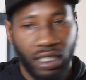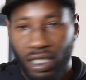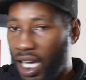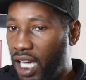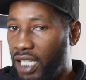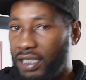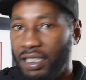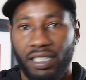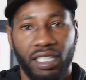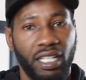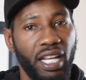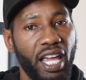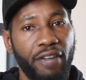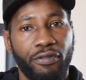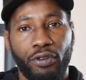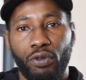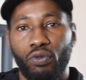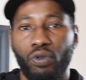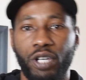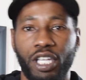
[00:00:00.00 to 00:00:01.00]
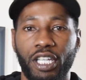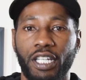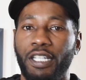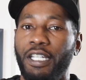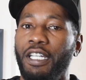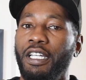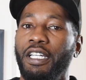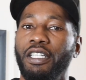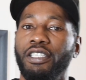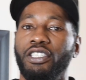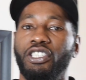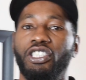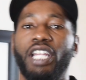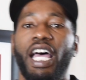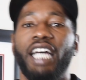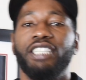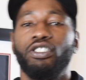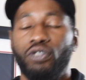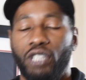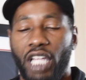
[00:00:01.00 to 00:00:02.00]
constant every week.
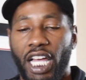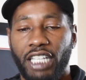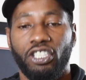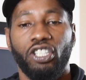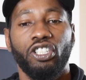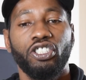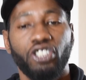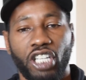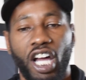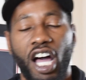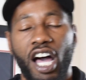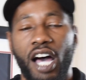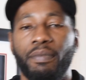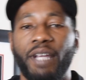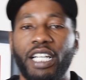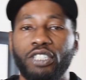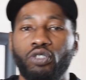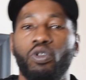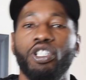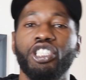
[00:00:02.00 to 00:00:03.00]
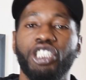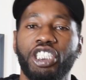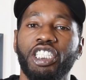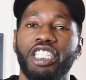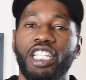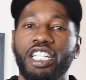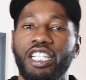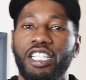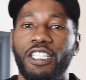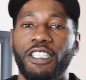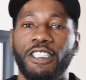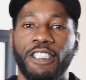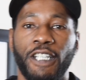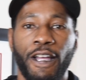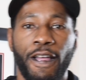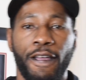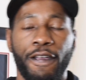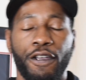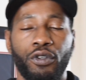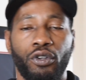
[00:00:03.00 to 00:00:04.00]
That's her job. That's what she does.
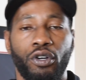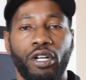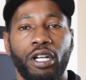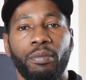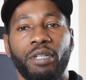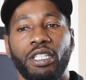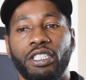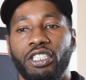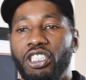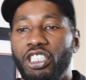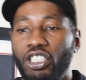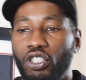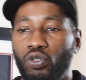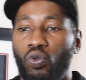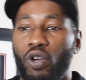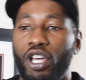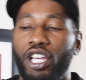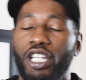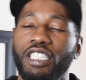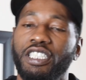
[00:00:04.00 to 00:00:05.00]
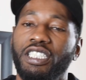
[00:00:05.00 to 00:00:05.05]
You know what I mean? She's well